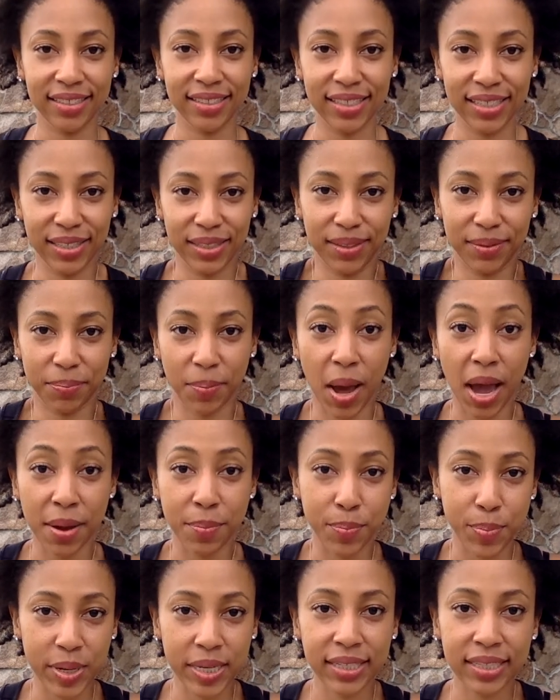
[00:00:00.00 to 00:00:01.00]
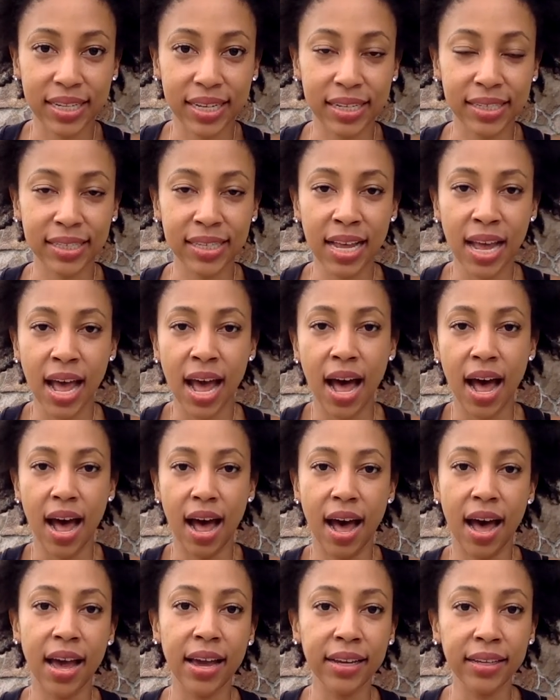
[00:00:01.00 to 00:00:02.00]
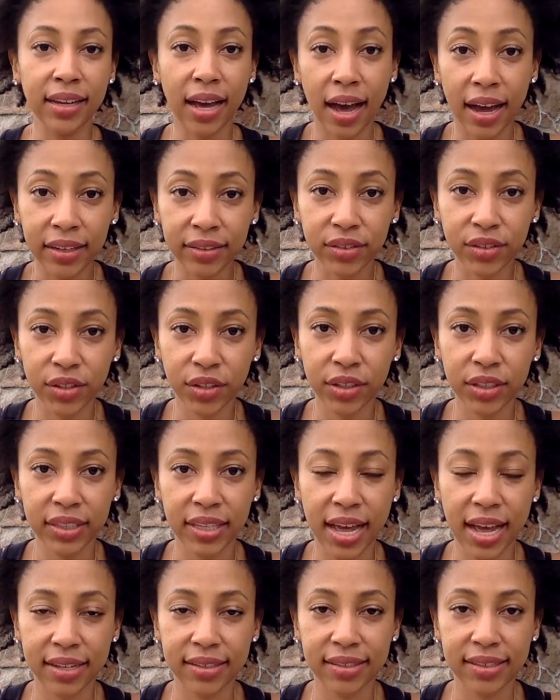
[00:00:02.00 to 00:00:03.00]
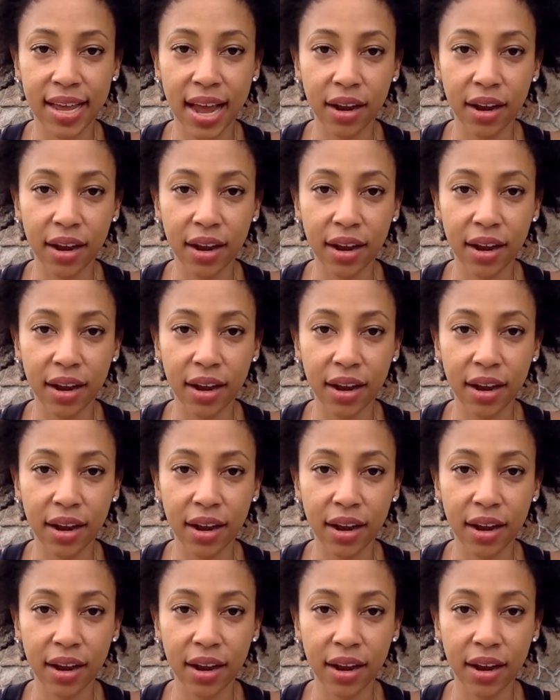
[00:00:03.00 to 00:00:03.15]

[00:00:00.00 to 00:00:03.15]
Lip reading: is my business, I took that